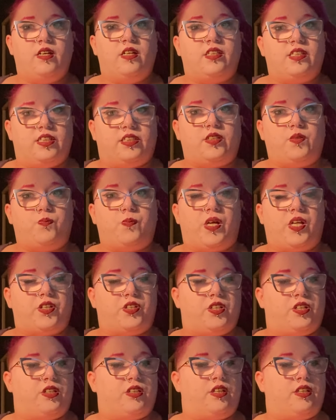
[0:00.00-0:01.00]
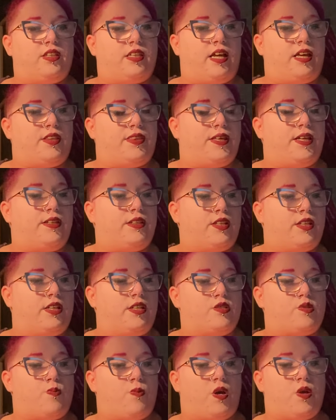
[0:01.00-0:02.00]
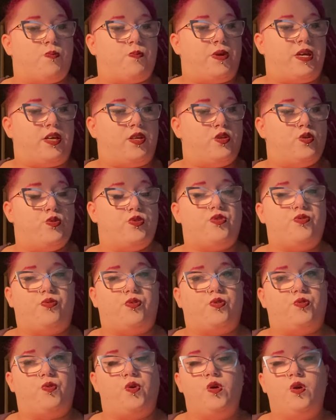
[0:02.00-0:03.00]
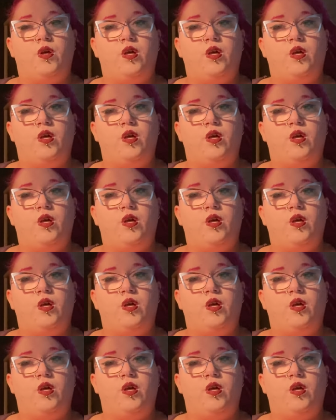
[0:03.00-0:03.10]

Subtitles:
they did mention that they think that this might be useful